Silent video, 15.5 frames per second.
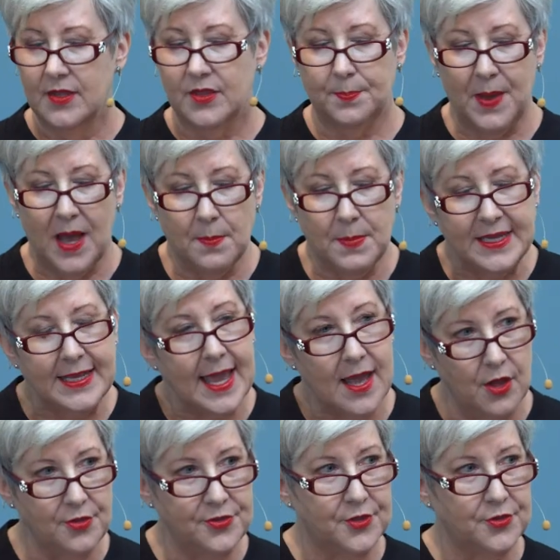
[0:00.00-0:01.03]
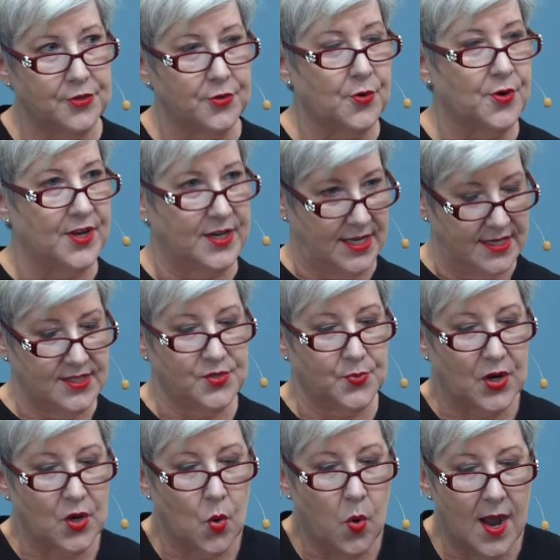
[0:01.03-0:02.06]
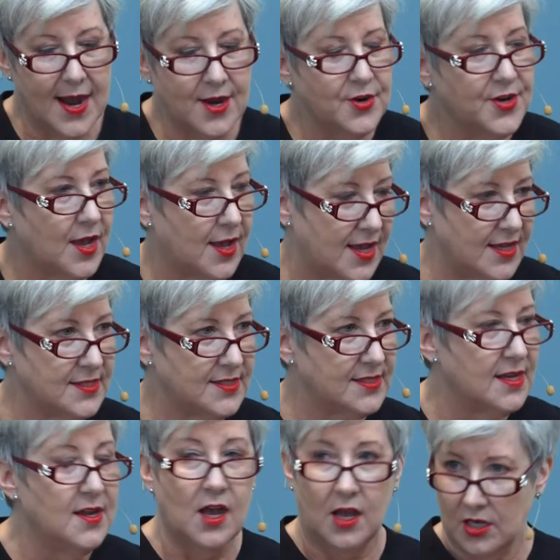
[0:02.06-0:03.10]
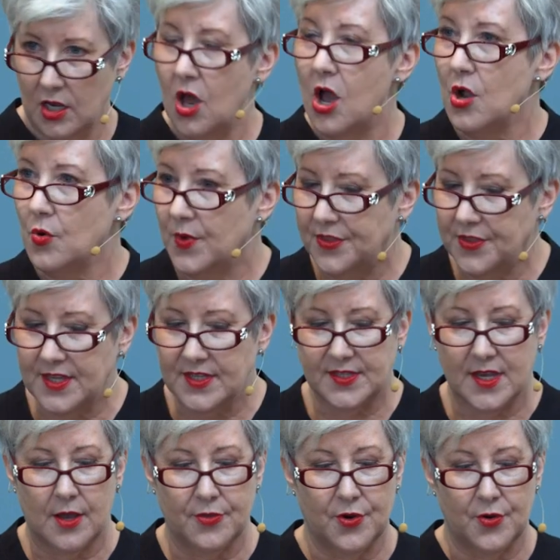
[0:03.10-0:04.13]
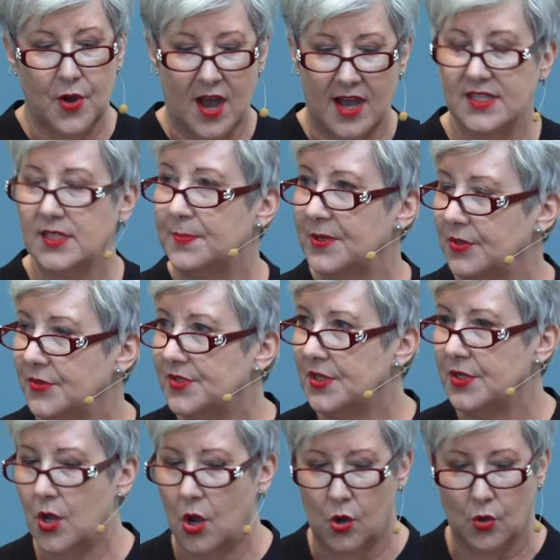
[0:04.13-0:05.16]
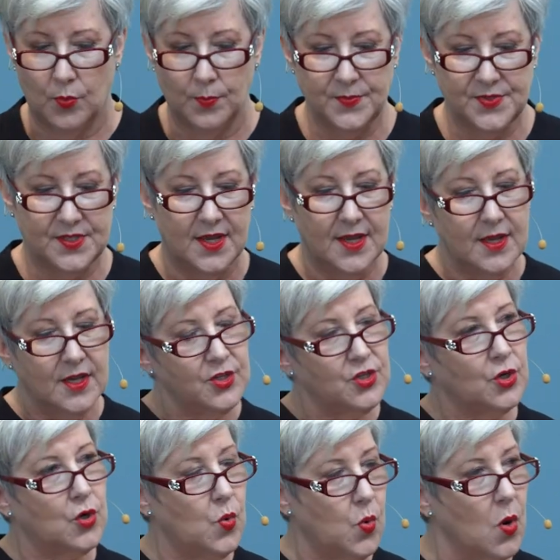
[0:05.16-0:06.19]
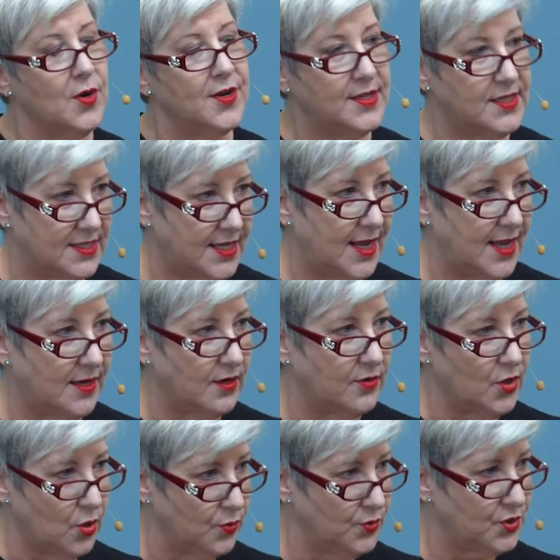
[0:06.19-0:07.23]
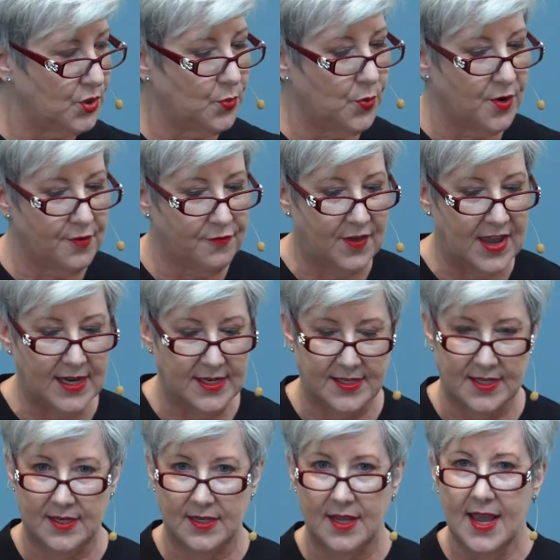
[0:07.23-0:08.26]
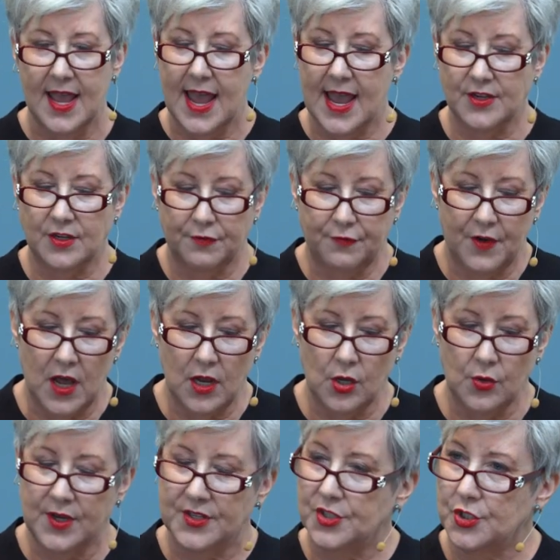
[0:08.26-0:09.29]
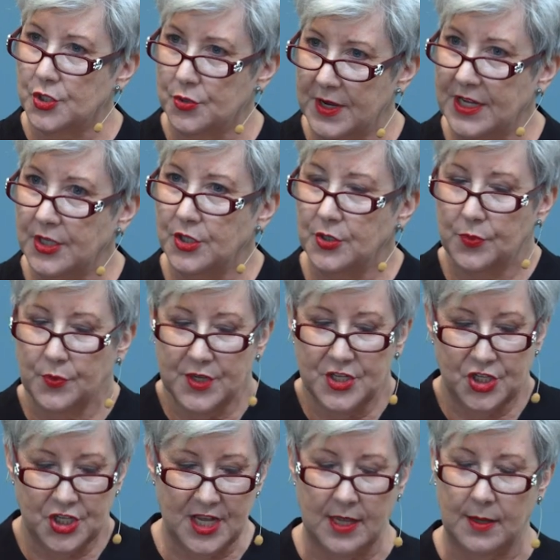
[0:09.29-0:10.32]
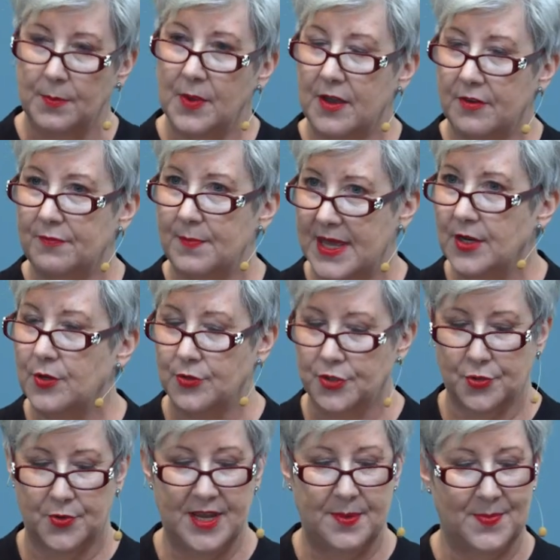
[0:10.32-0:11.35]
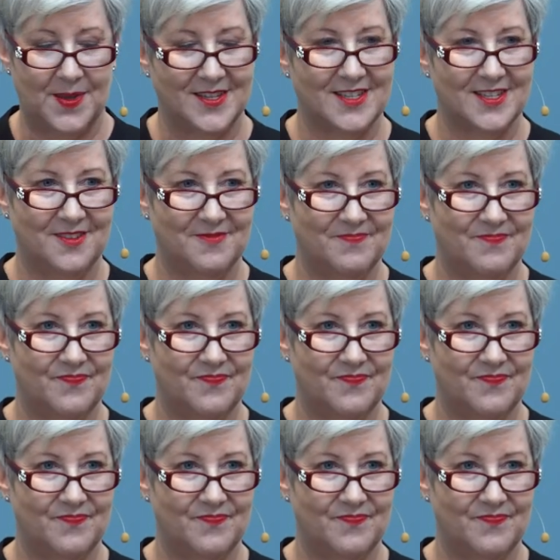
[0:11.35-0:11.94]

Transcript: The public health authorities required us, along with these other hospitals and homes, to quarantine those who were affected and to follow a strict regime of medical treatment.